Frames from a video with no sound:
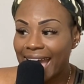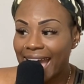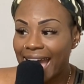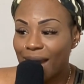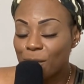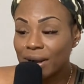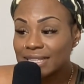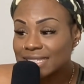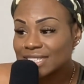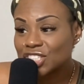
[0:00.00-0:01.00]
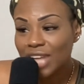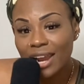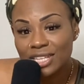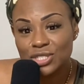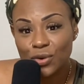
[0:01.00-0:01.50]
I wanted to share
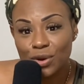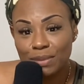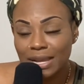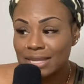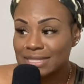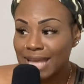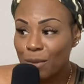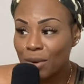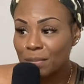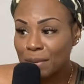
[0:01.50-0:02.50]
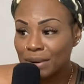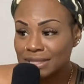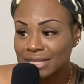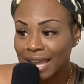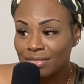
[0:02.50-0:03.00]
this story because I want people to
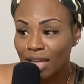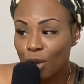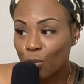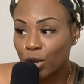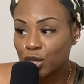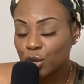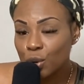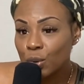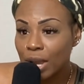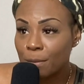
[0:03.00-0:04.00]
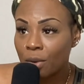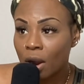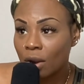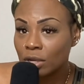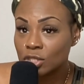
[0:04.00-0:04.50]
understand that when you embark
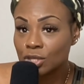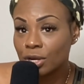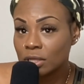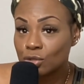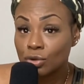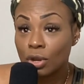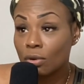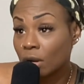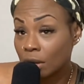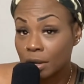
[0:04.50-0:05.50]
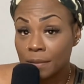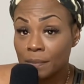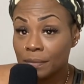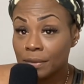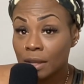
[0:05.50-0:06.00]
on a journey to know God
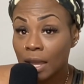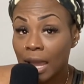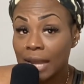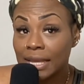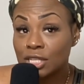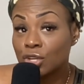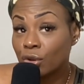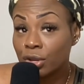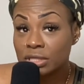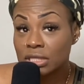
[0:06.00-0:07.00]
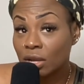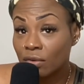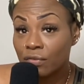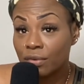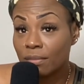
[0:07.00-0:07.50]
and to get to know yourself
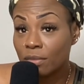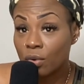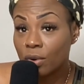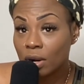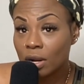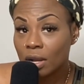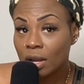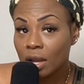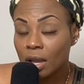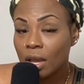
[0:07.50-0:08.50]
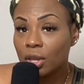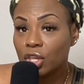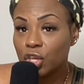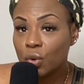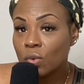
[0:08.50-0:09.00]
more,
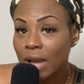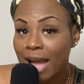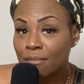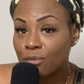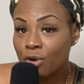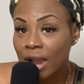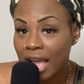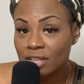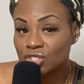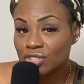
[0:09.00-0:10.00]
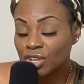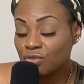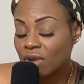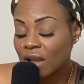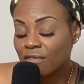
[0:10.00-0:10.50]
you will have more answers than you
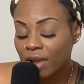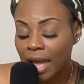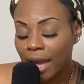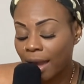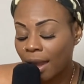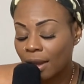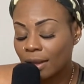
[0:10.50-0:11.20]
ever had